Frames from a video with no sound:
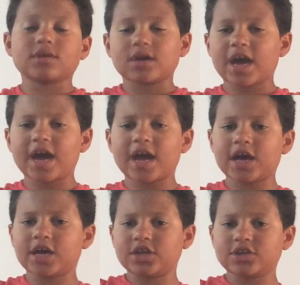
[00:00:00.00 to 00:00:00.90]

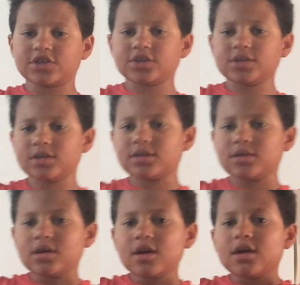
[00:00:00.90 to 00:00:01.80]
And
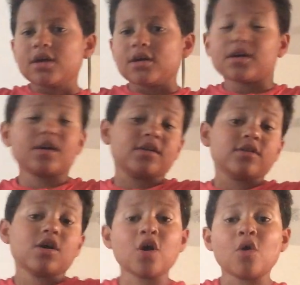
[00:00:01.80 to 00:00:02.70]
uh,
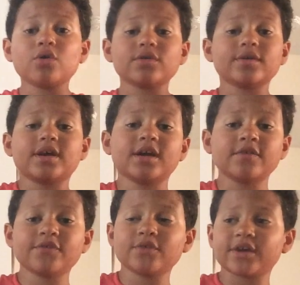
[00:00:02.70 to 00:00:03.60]
oh, and
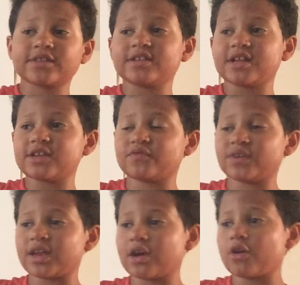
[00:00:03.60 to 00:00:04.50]
if you like today's
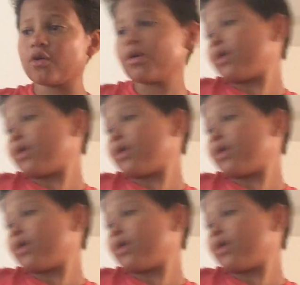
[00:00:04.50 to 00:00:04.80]
video,